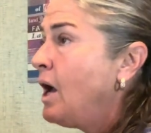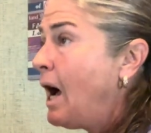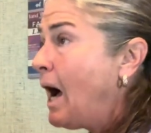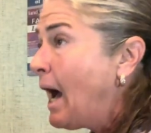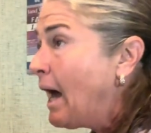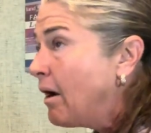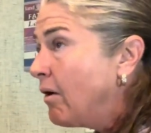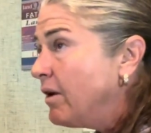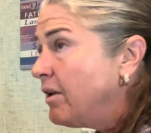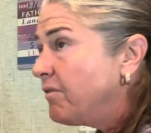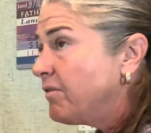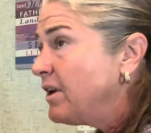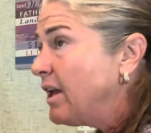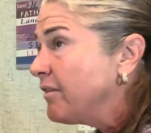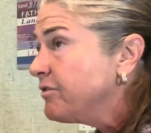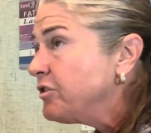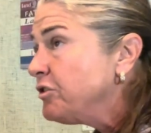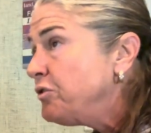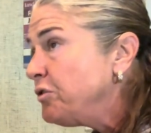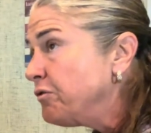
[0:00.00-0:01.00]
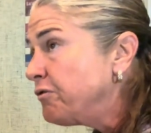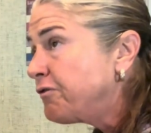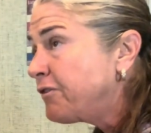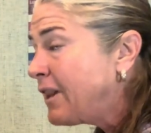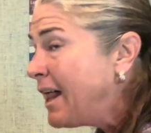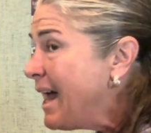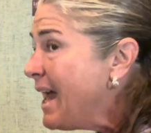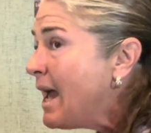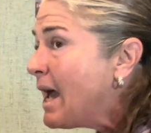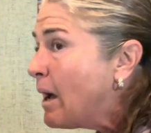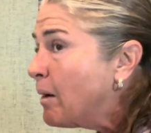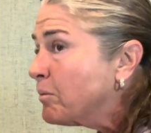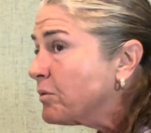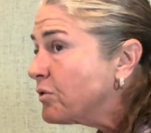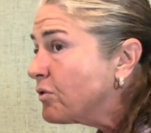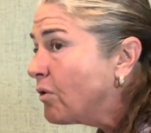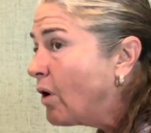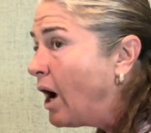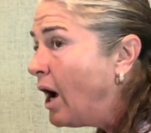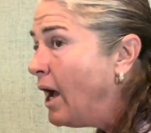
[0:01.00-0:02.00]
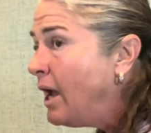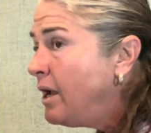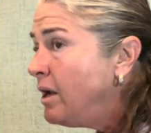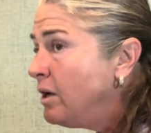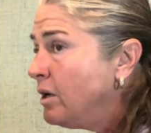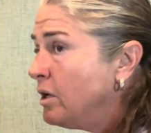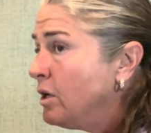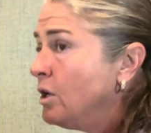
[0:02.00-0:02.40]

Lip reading: I don't even have to do flams, right?